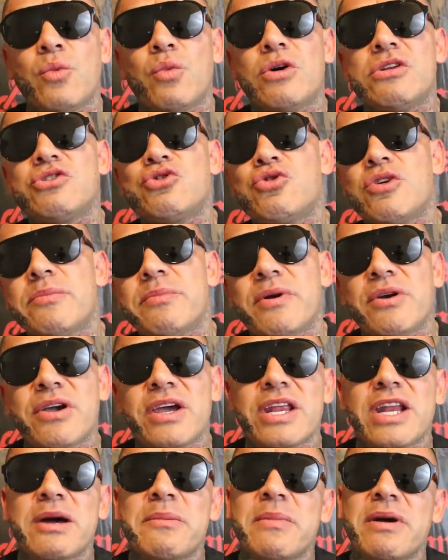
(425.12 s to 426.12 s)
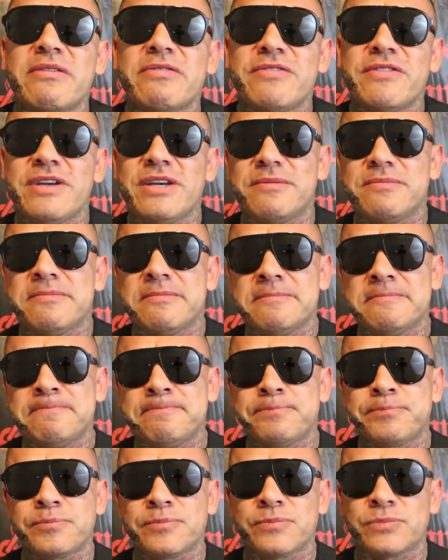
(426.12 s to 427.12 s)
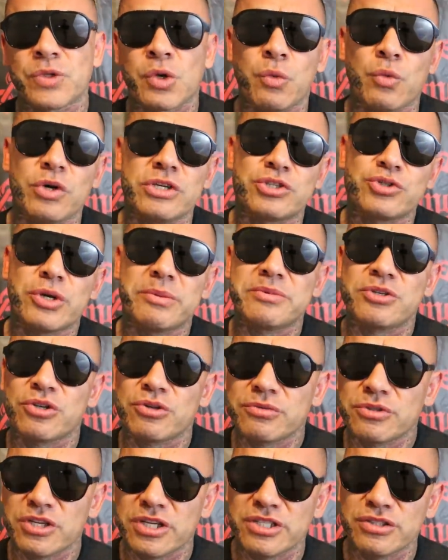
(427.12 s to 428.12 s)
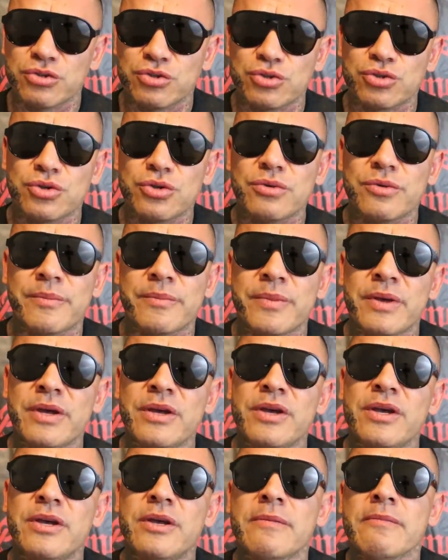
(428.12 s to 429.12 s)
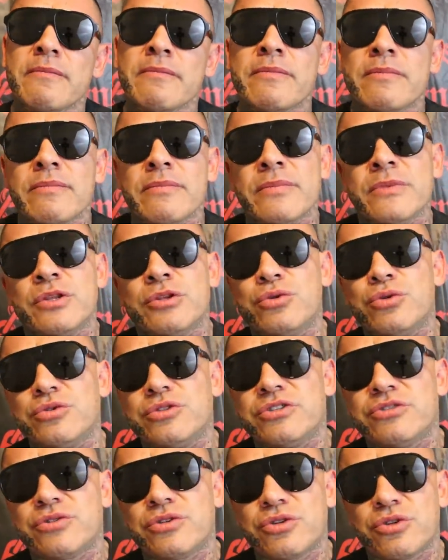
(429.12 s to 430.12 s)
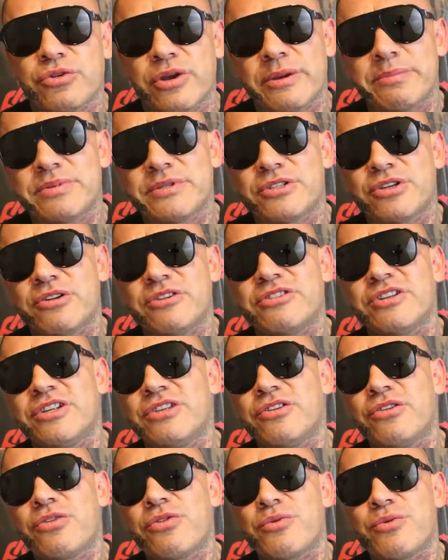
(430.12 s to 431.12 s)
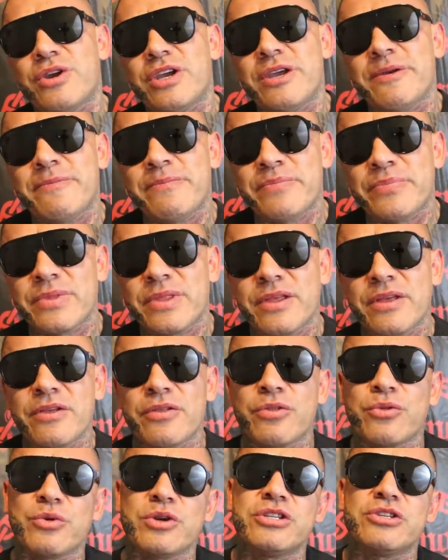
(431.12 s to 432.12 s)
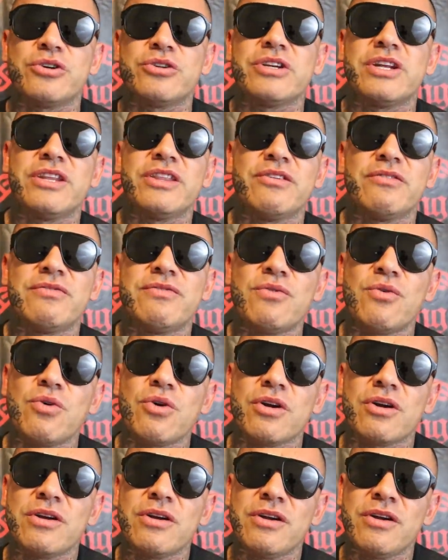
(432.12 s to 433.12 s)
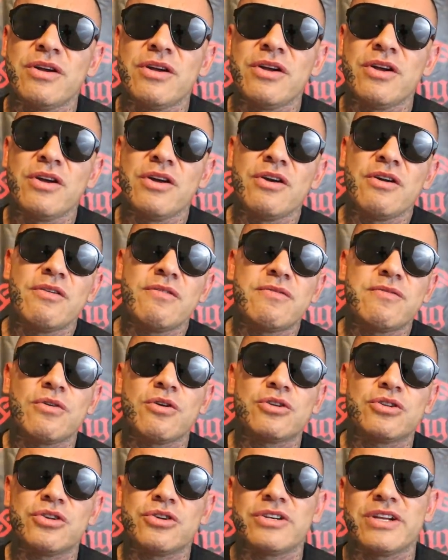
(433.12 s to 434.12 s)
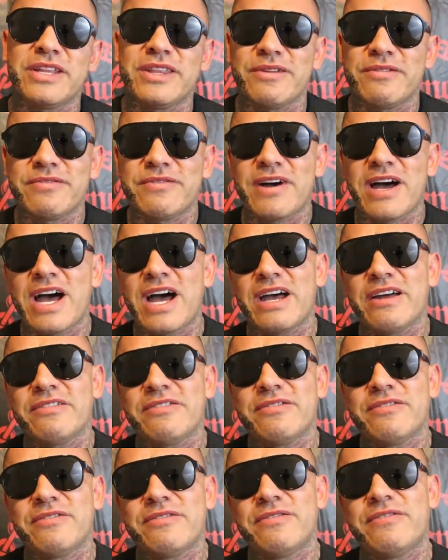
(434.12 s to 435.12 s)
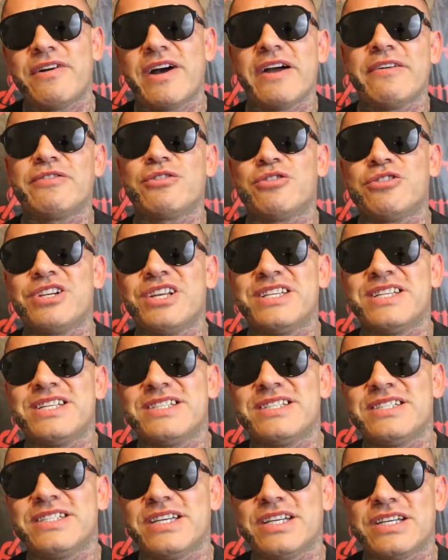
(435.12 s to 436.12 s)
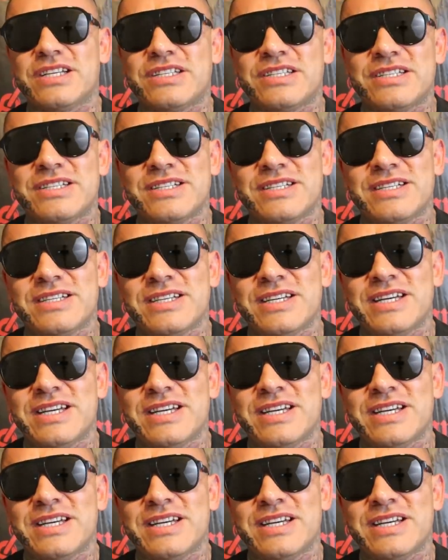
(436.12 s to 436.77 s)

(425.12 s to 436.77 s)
I'll get on my feet. One trip turned into two. Two trips turned into three. Three turned into four. Four turned into five. Five turned into six.